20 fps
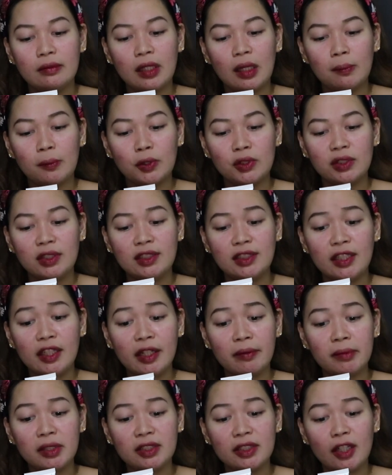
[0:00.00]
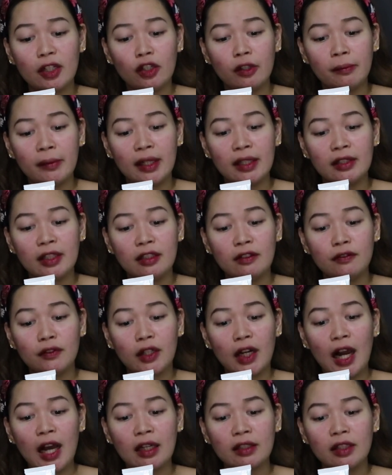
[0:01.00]
Tapos, this cream is recommended
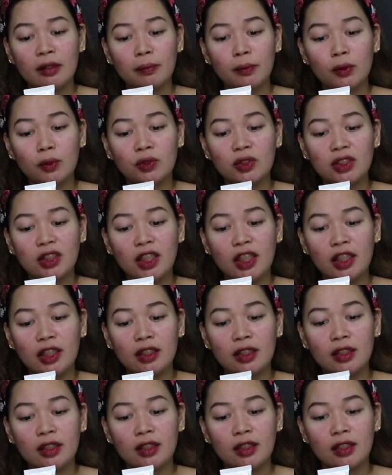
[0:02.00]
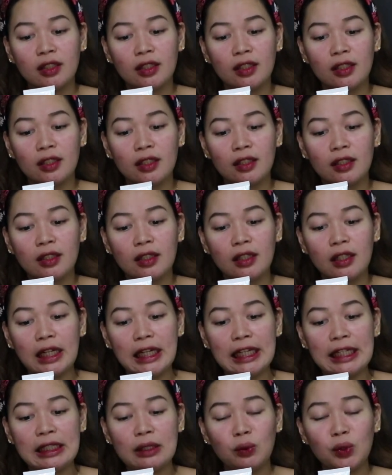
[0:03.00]
for acne-prone skin.
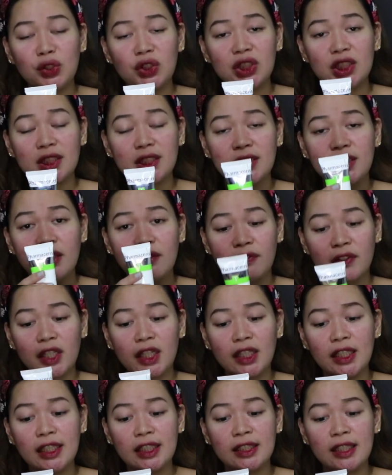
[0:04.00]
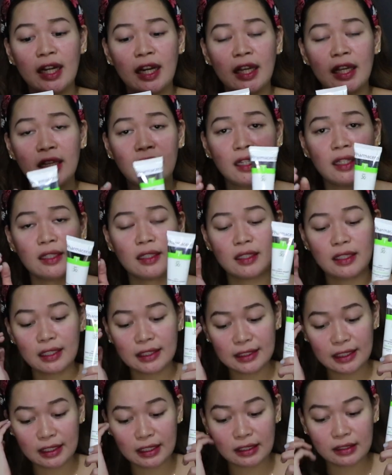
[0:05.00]
And which is severely dry.
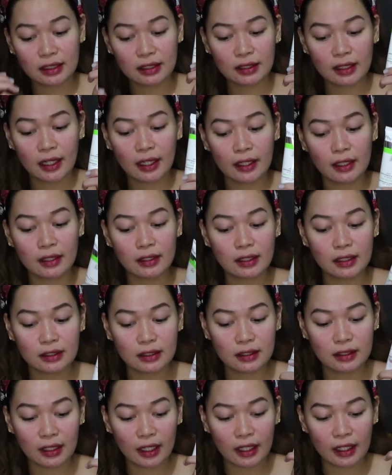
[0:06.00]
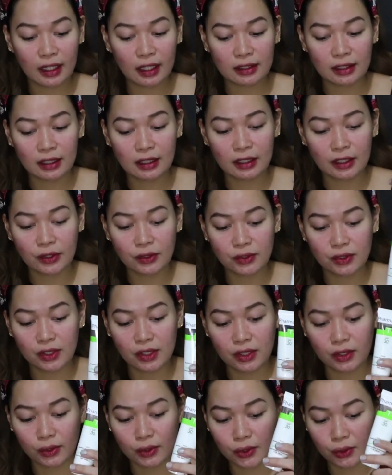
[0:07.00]
Kasi nagda-dry nga talaga yung
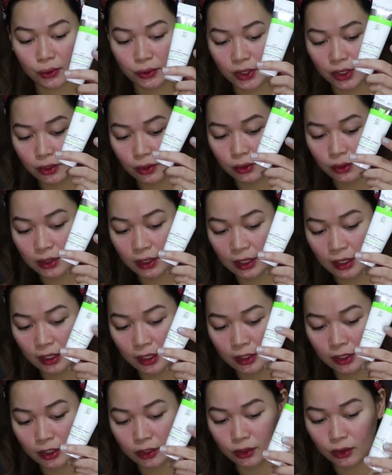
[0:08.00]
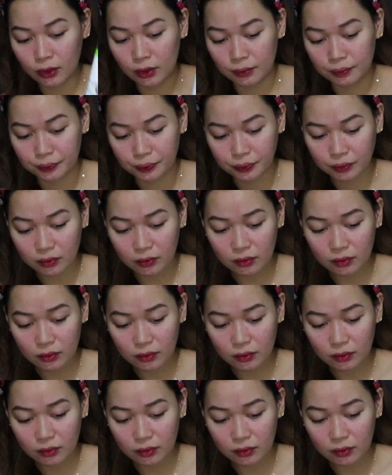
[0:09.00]
skin ko. So, need ko talaga nito.